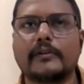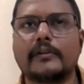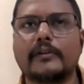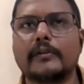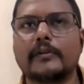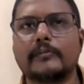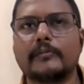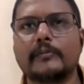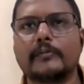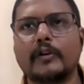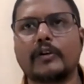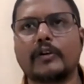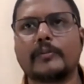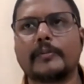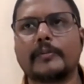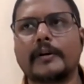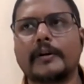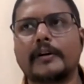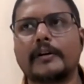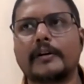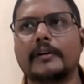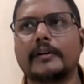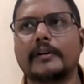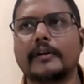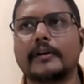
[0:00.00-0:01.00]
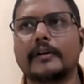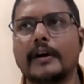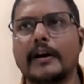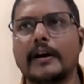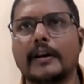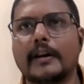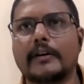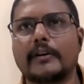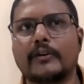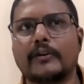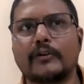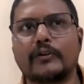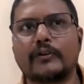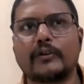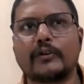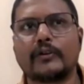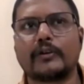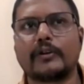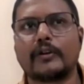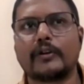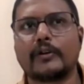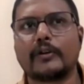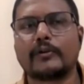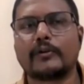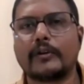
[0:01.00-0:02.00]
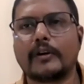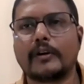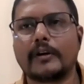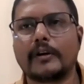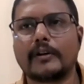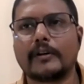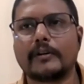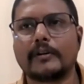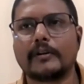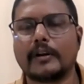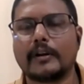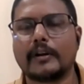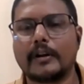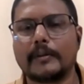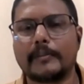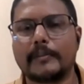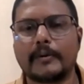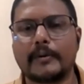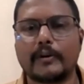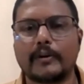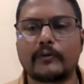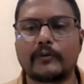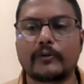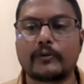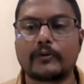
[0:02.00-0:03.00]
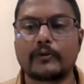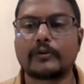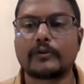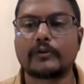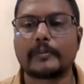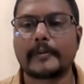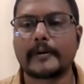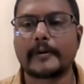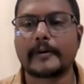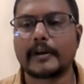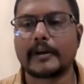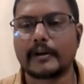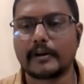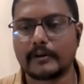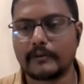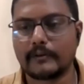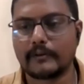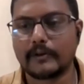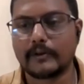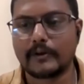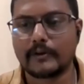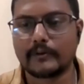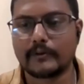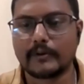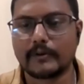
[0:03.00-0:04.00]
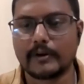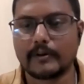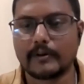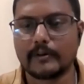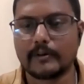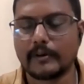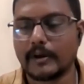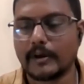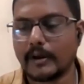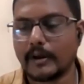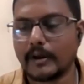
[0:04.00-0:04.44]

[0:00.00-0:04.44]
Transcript: Jim Corbett had shot down the leopard of Rudraprayag, one of the